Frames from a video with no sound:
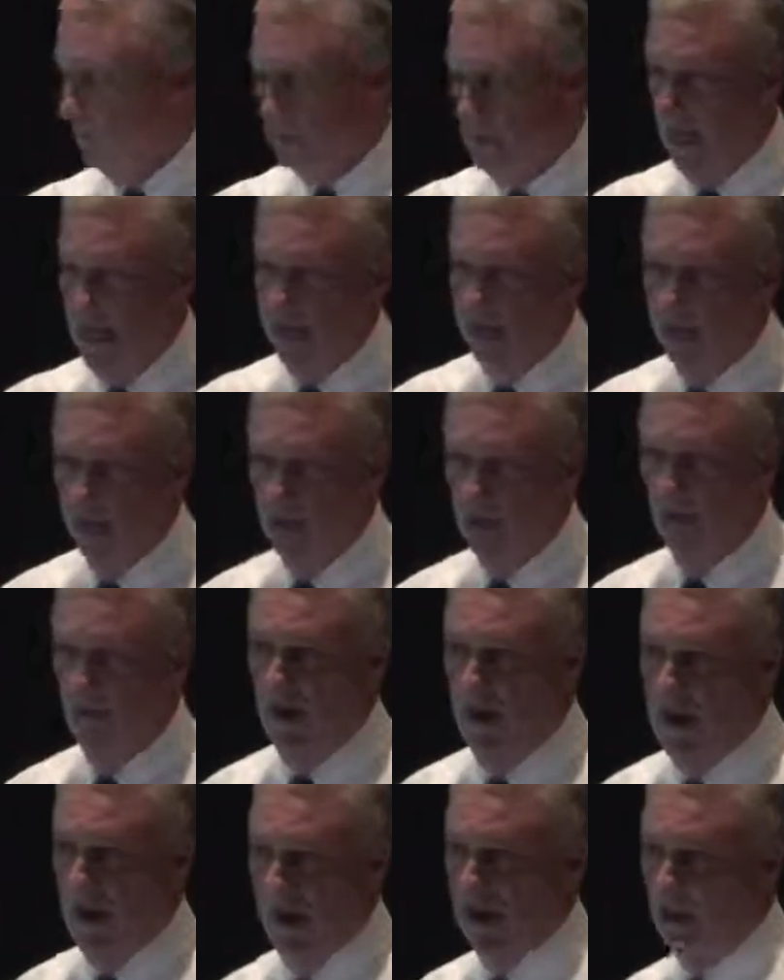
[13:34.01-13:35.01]
Taking
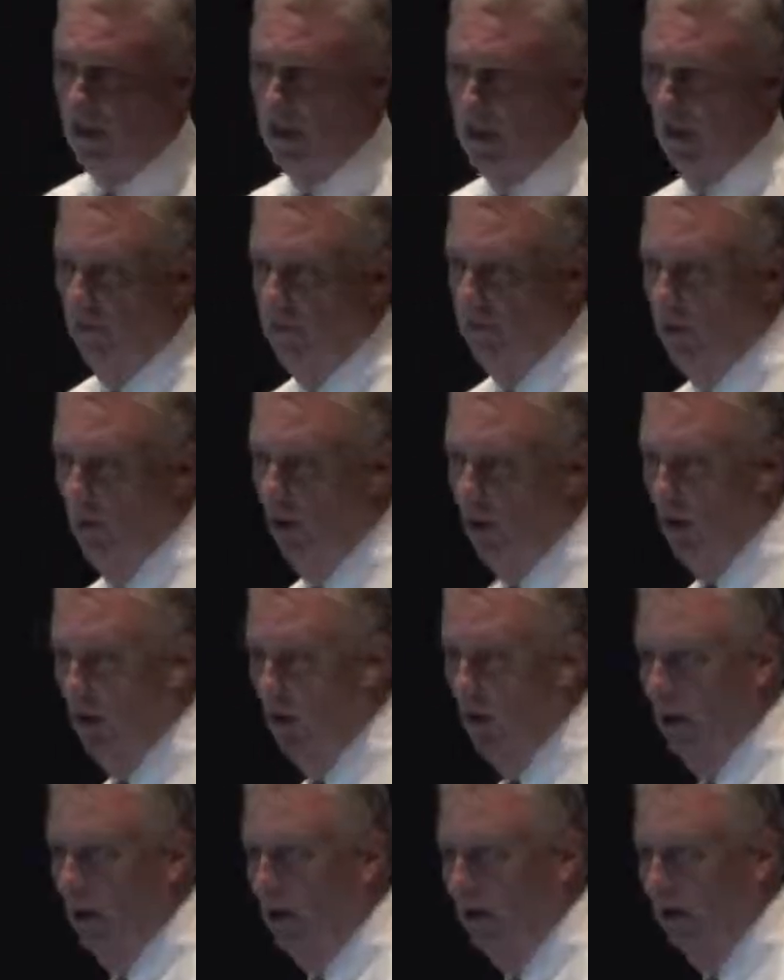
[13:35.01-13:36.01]
advantage of
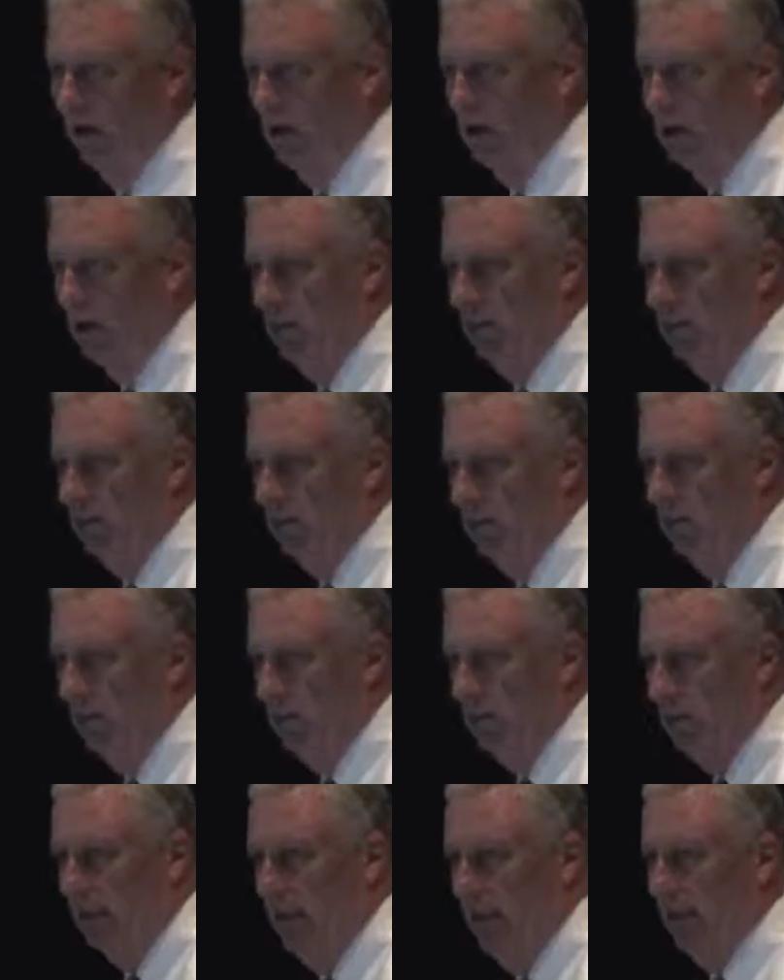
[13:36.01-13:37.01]
your
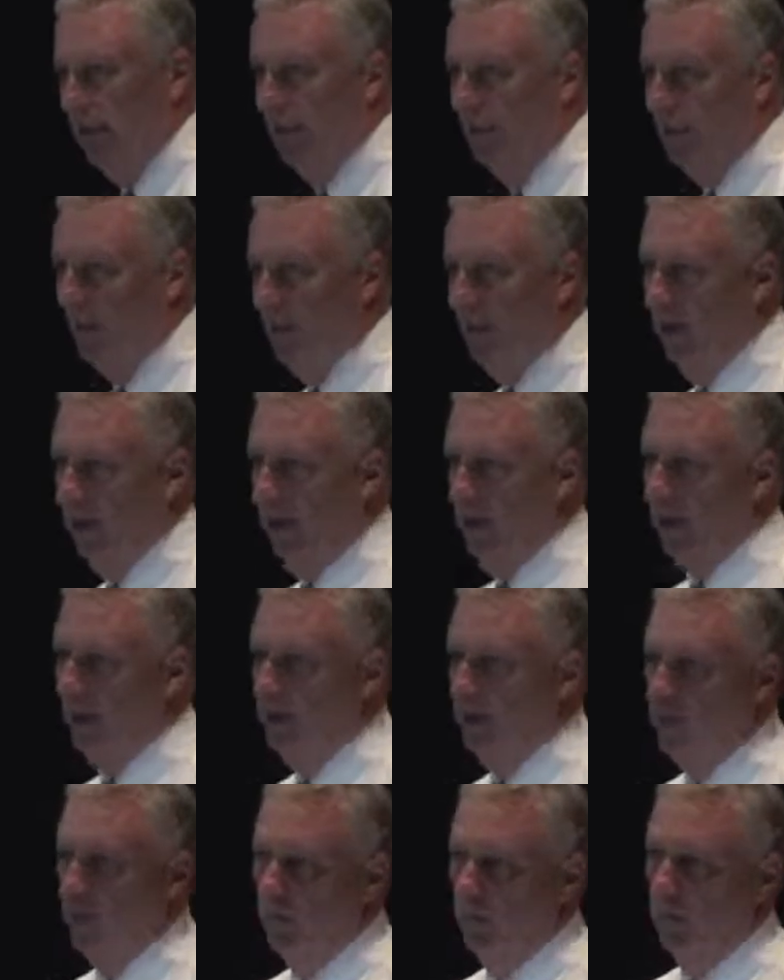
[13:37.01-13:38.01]

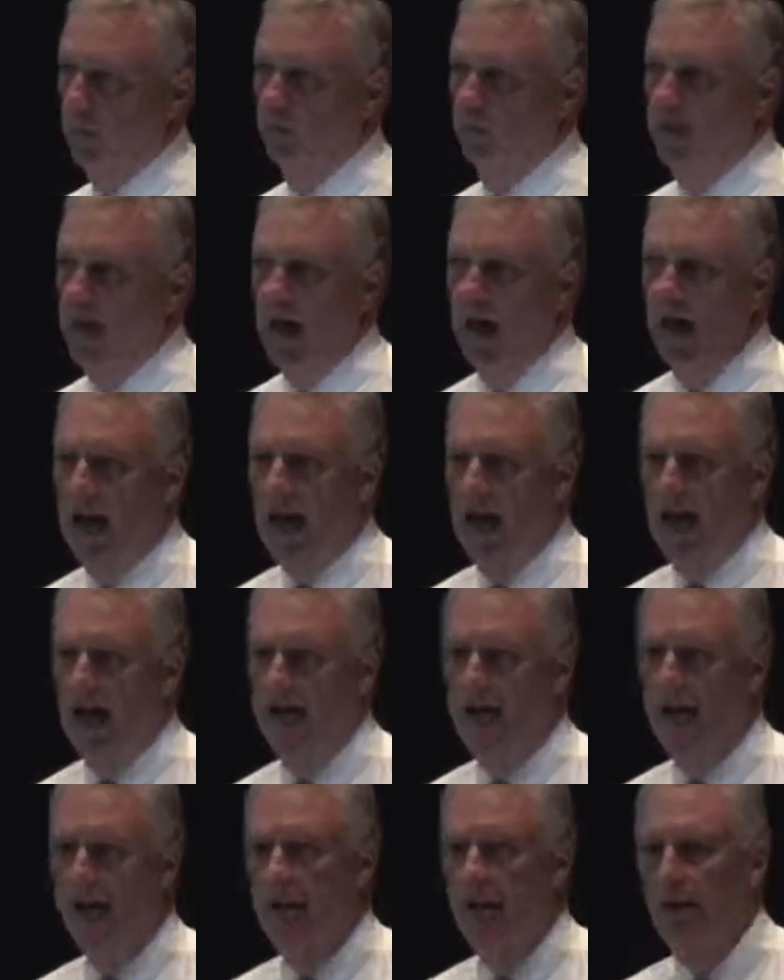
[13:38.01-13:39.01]
capabilities to
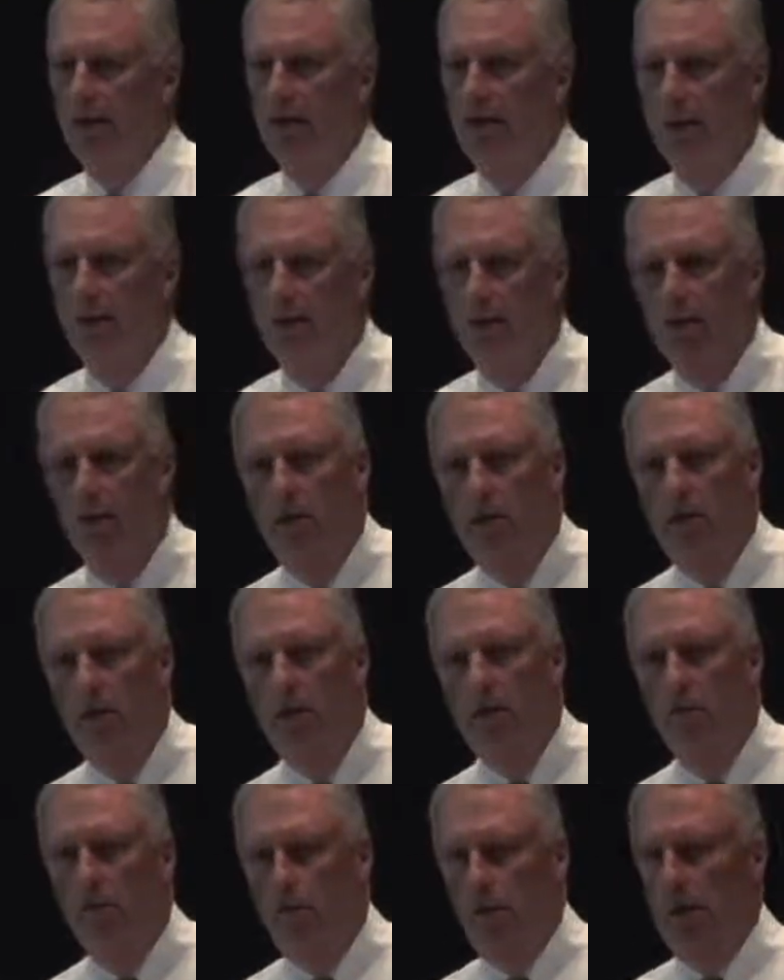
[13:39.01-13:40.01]
provide
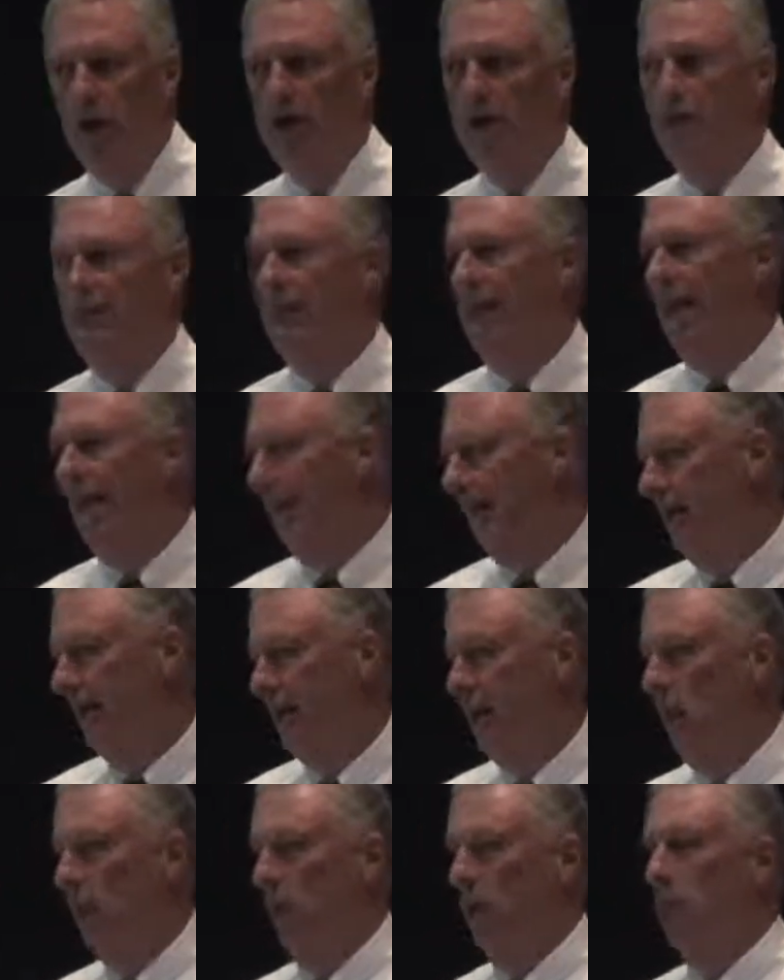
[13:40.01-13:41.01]
print at a
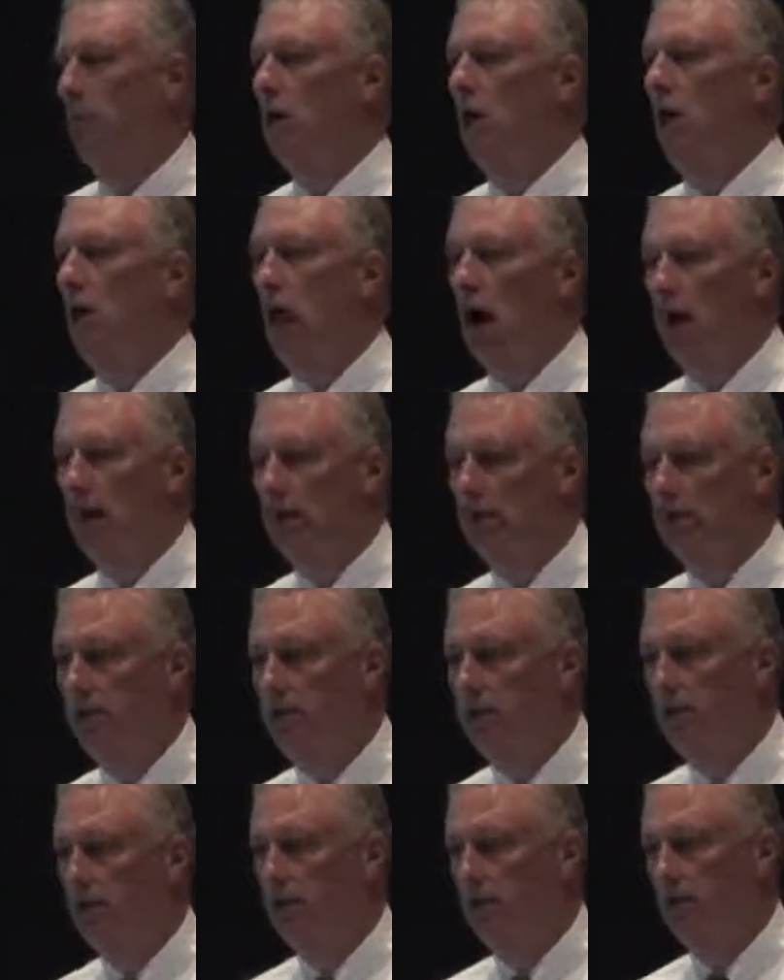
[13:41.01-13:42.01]
lower
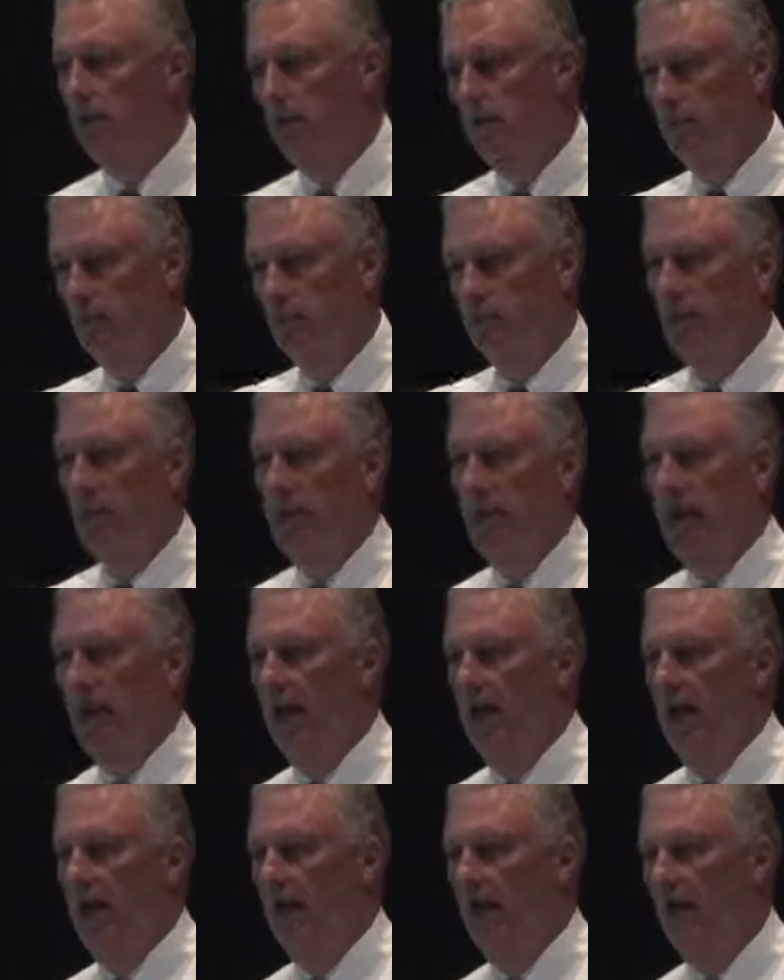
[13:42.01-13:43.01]
cost
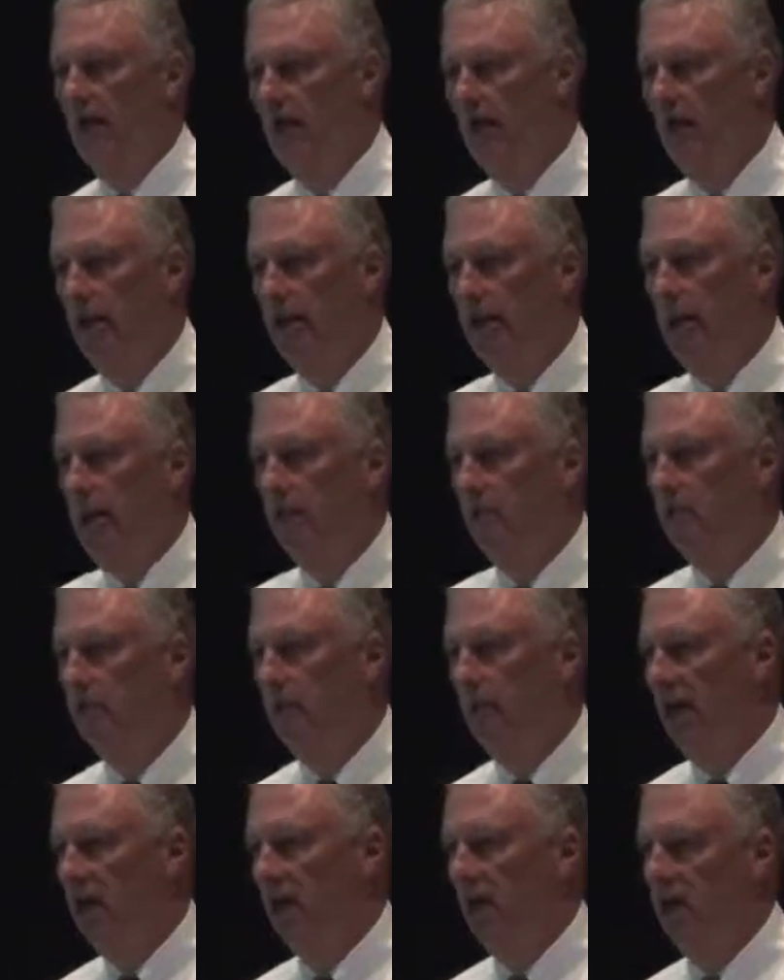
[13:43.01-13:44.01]
than an
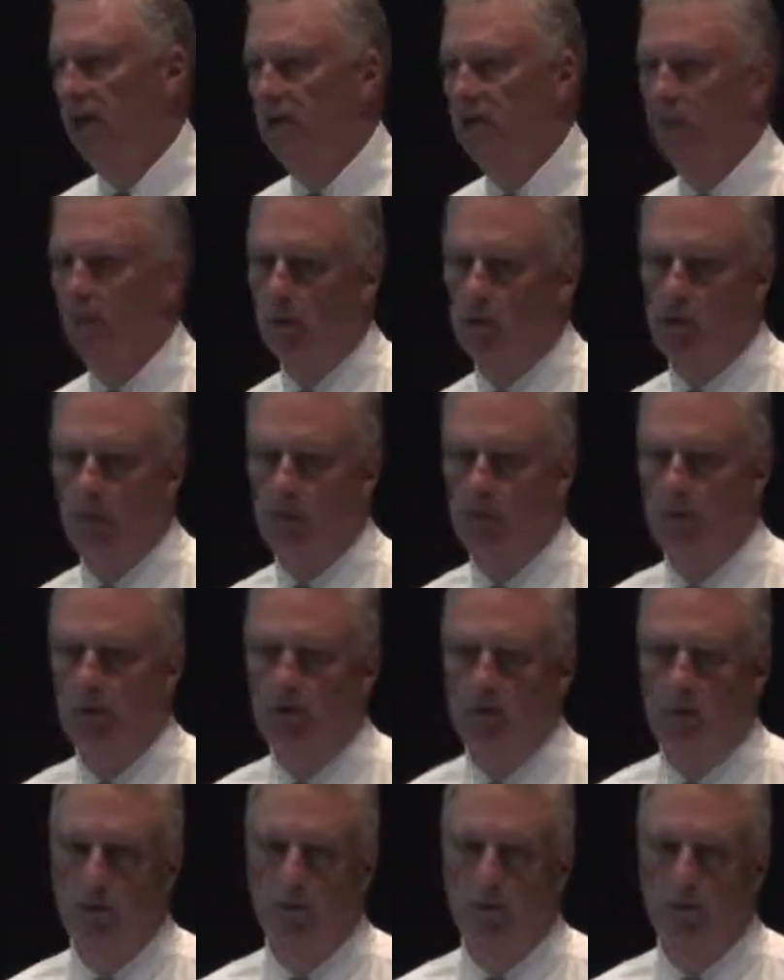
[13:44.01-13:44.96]
outside resource.